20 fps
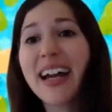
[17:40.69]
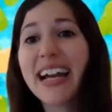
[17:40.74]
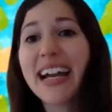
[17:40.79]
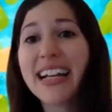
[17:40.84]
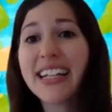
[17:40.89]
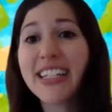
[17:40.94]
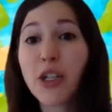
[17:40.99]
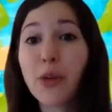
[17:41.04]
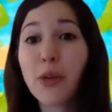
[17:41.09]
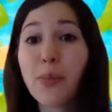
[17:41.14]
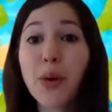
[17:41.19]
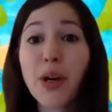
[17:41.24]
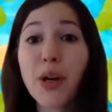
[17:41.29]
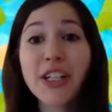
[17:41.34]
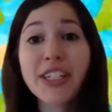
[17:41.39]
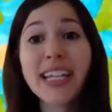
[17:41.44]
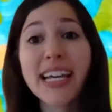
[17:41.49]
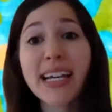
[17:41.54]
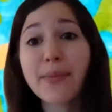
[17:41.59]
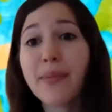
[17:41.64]
and to
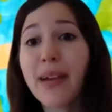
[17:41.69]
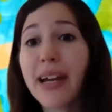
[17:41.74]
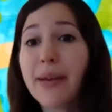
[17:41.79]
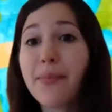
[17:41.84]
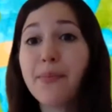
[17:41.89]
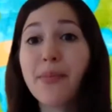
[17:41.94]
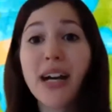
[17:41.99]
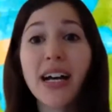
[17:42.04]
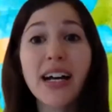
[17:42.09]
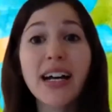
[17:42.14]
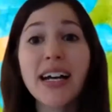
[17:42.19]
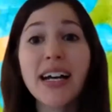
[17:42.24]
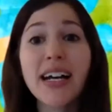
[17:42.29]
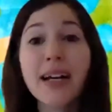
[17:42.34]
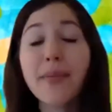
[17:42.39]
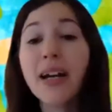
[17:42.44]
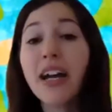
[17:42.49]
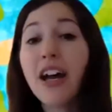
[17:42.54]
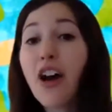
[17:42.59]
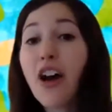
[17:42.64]
protect my mom.